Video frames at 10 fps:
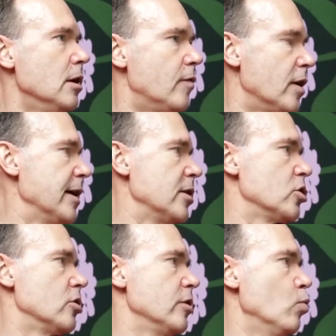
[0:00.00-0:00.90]

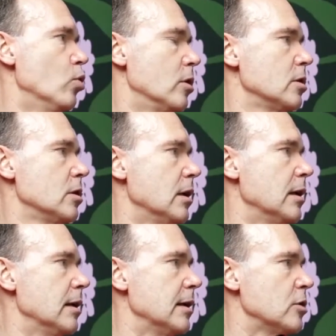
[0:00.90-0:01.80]
financial reward
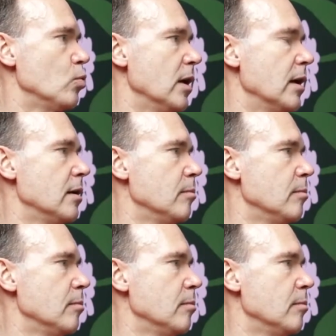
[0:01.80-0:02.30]
as well.